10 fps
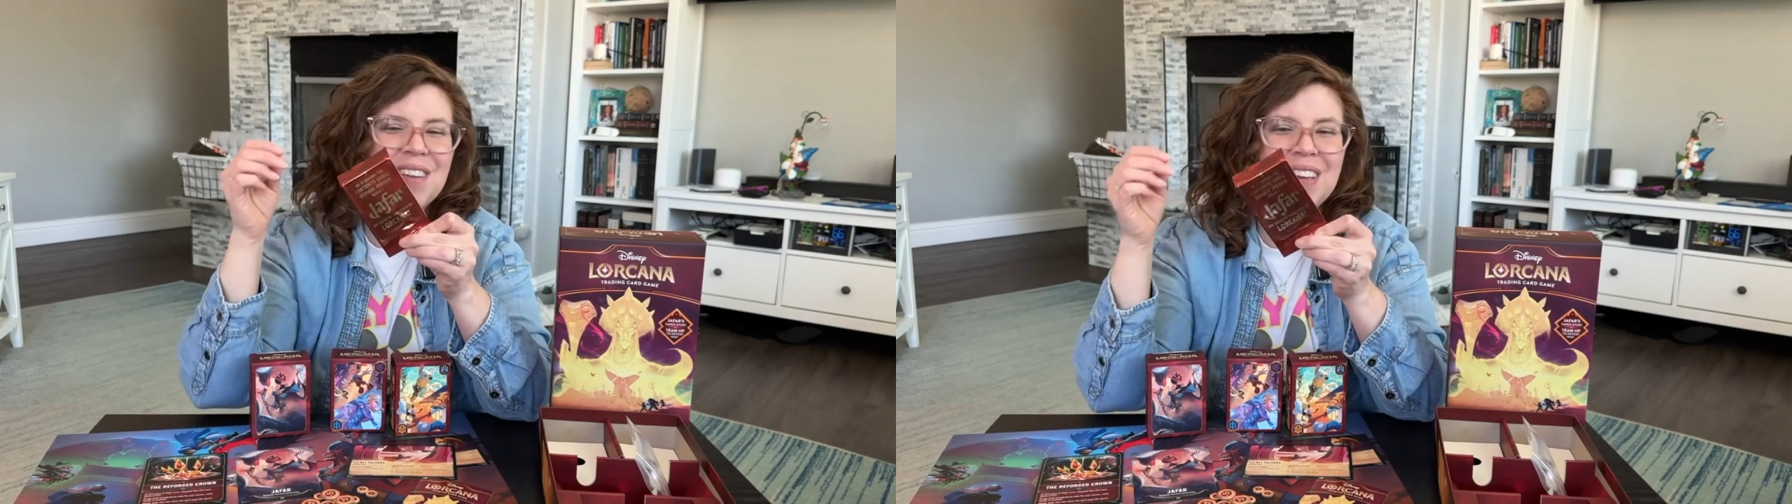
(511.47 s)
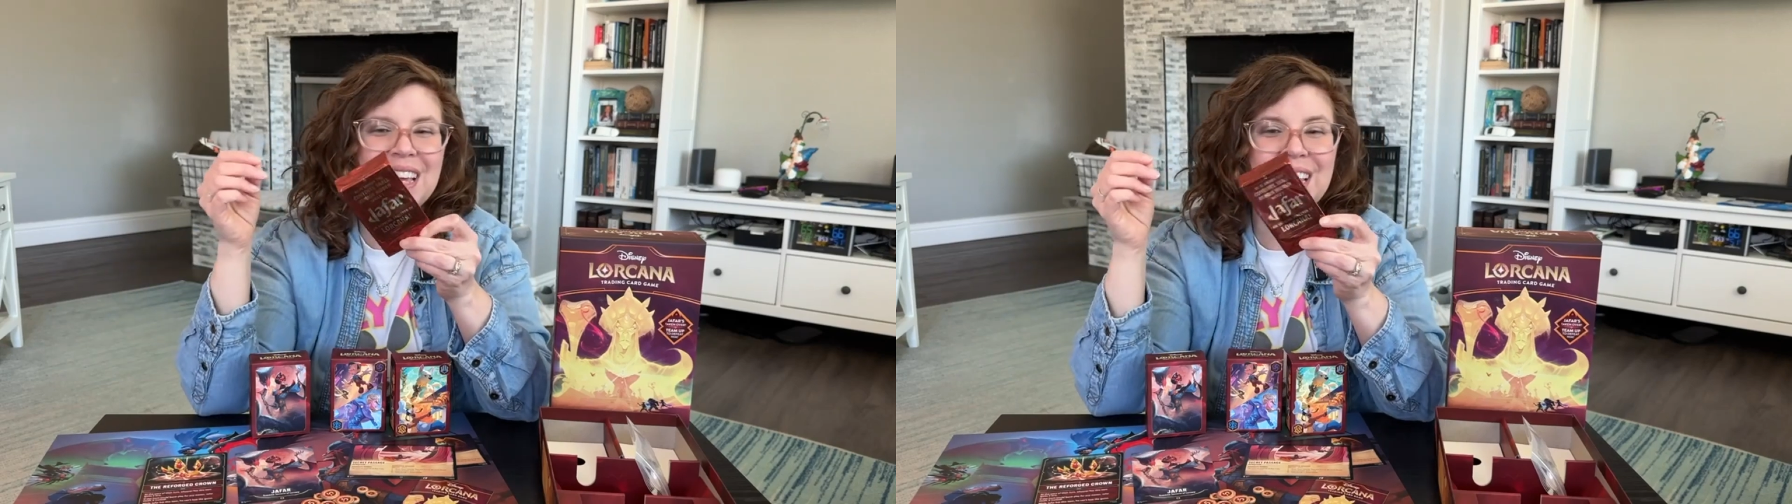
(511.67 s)

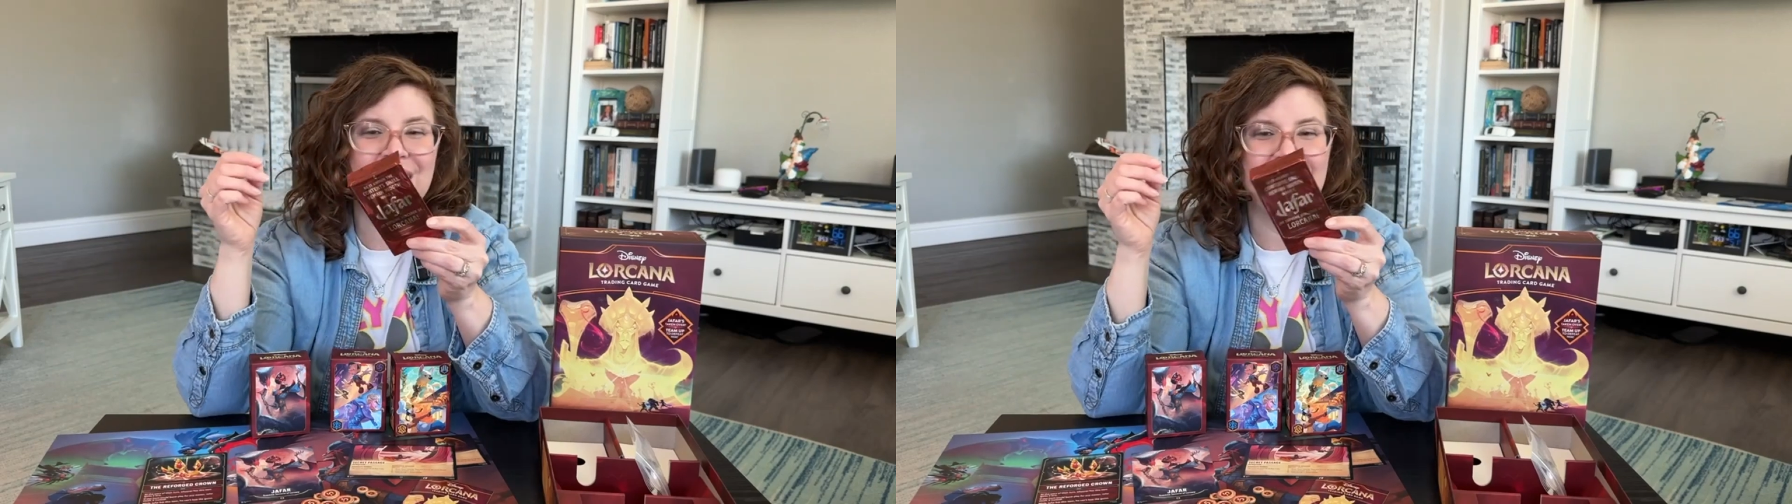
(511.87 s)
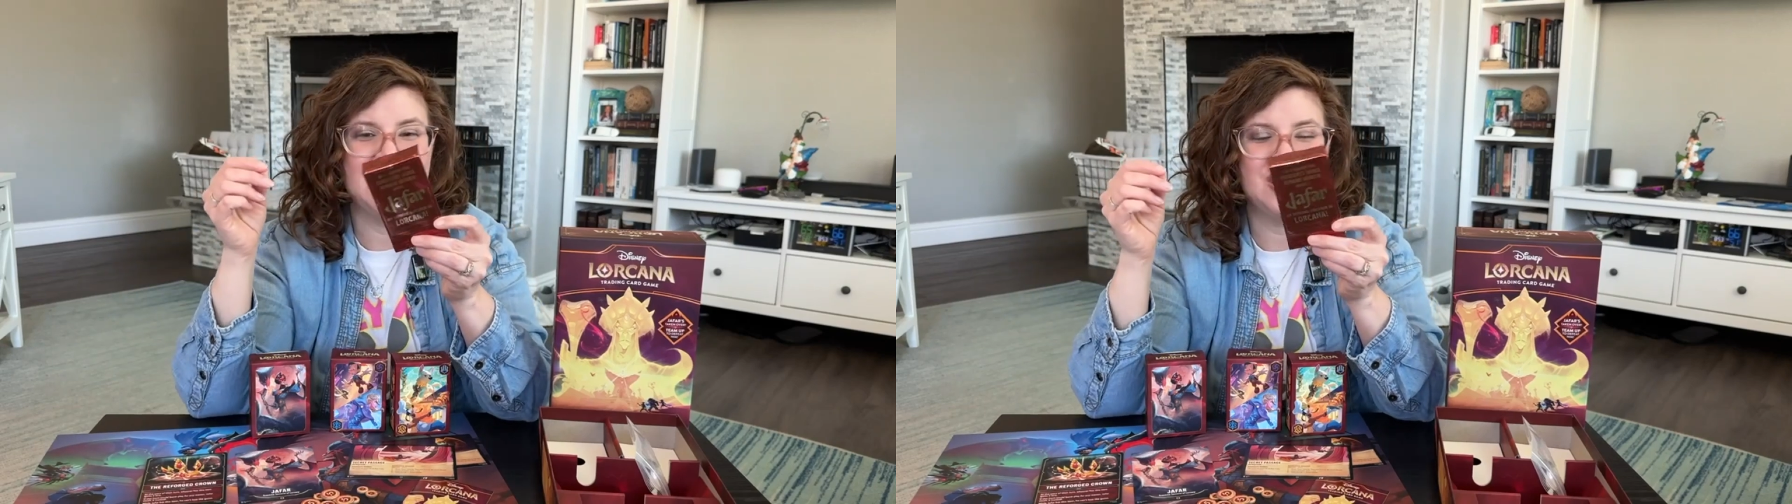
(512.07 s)

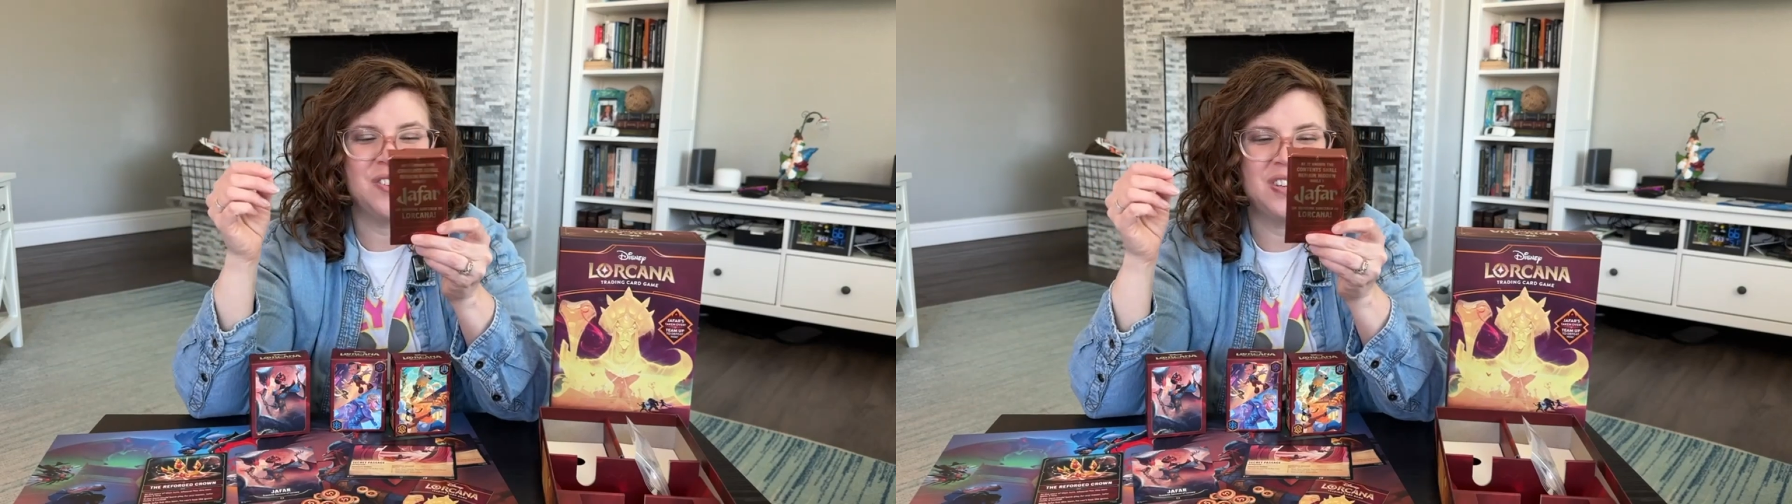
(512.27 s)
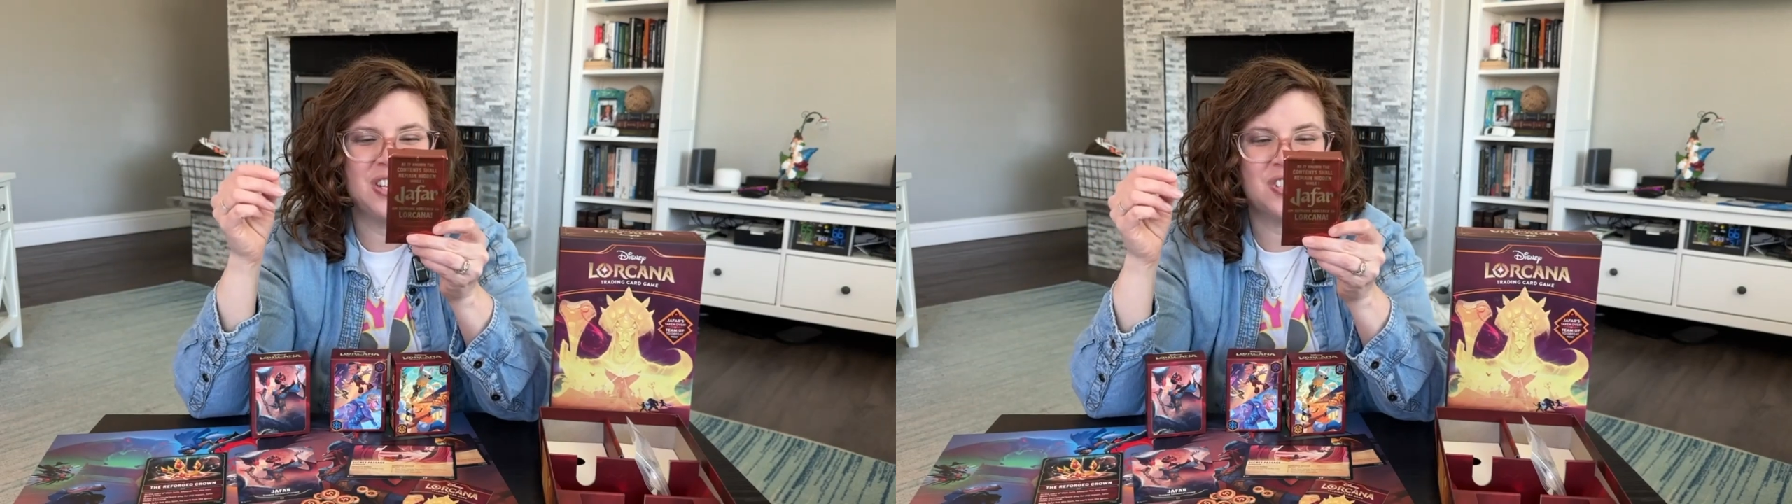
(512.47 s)
in the
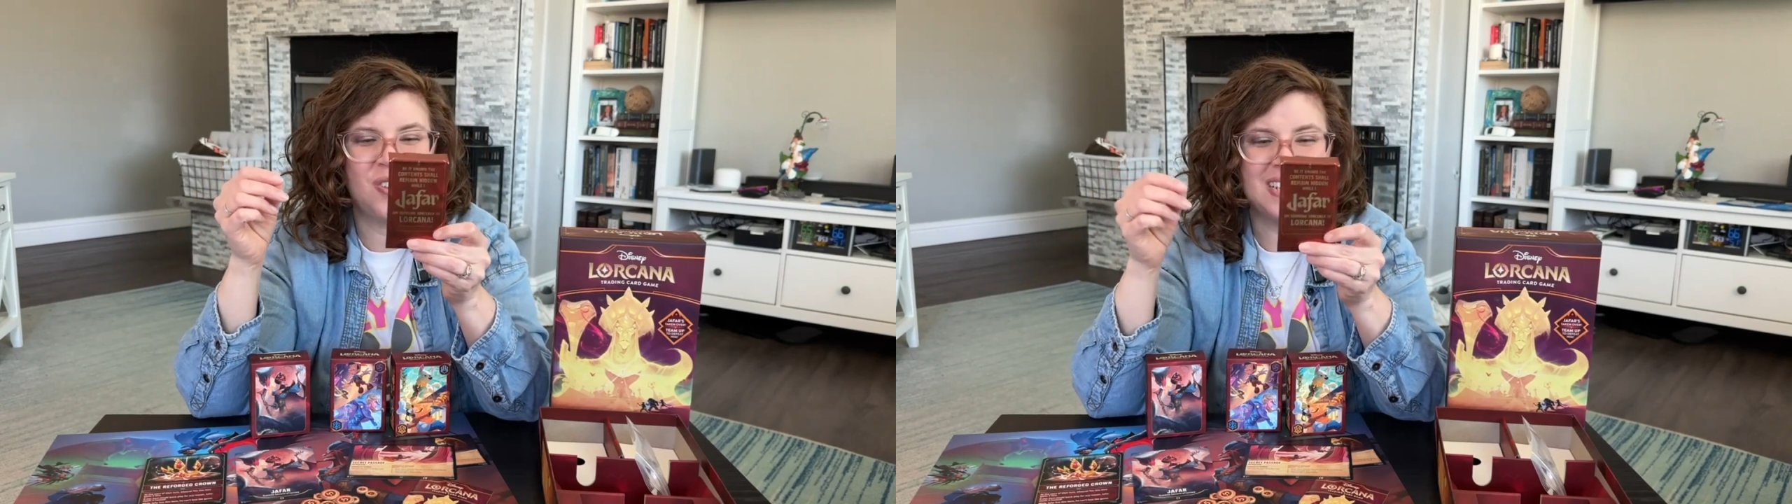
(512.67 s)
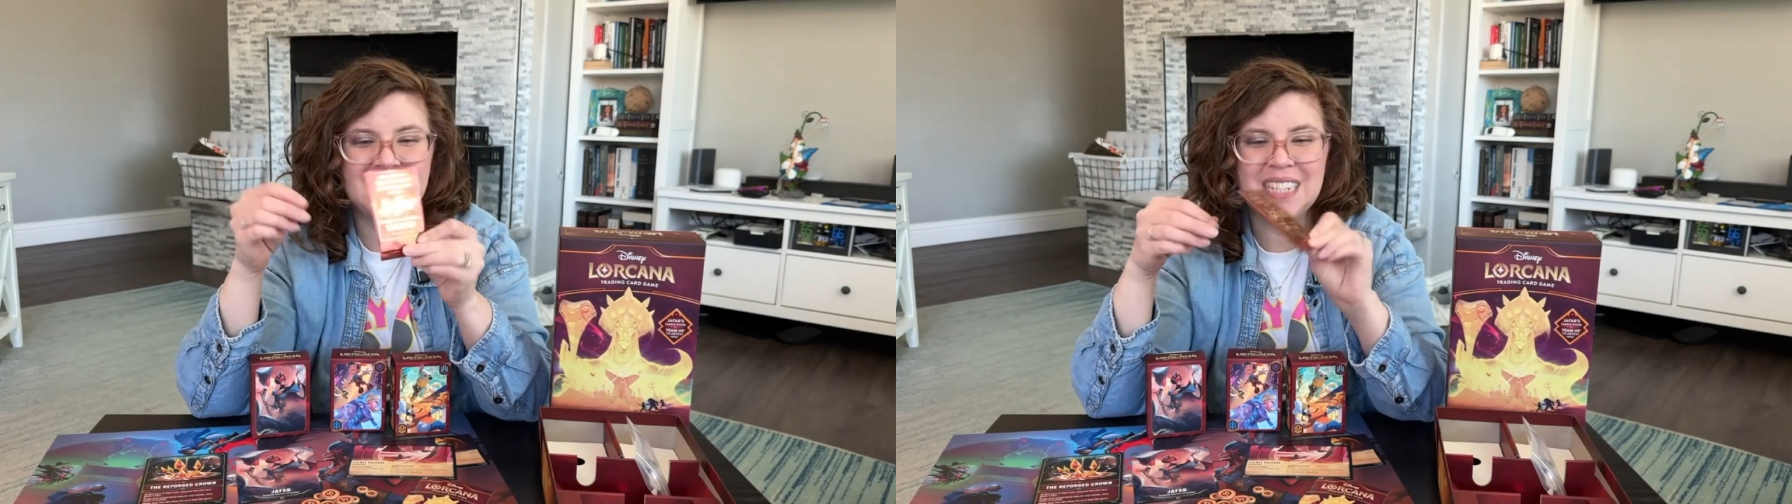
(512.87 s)
Illumineers
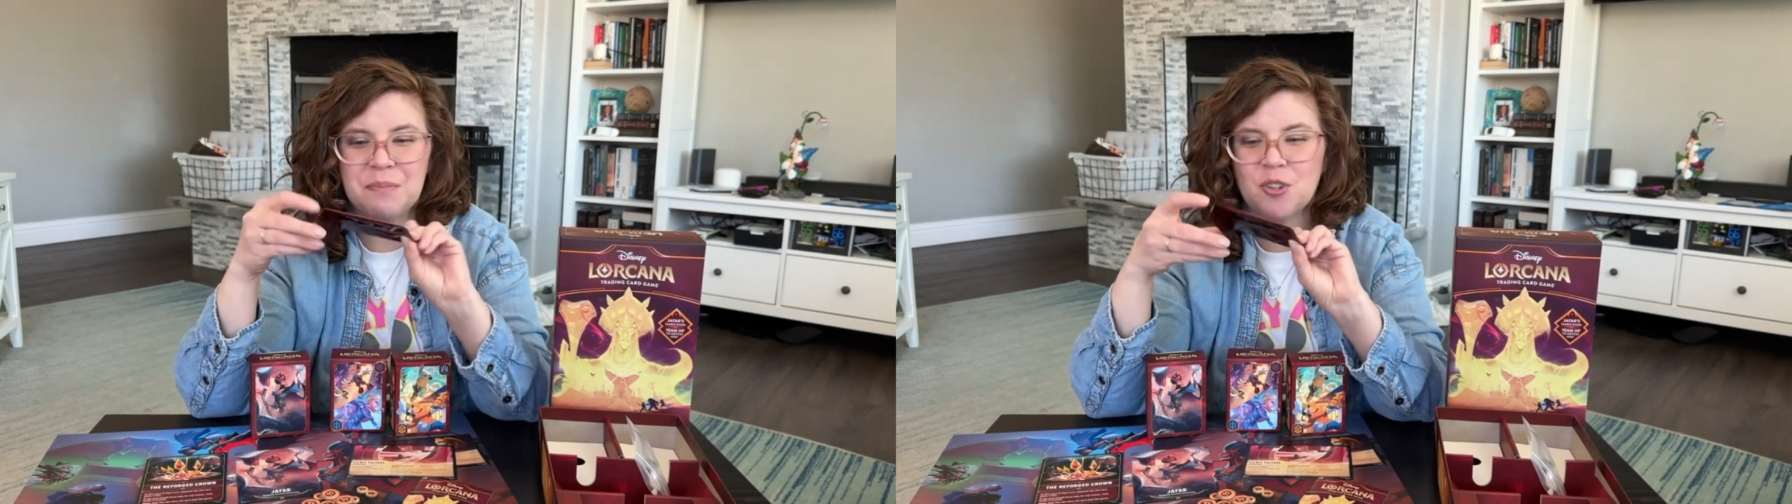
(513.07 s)
Quest Deep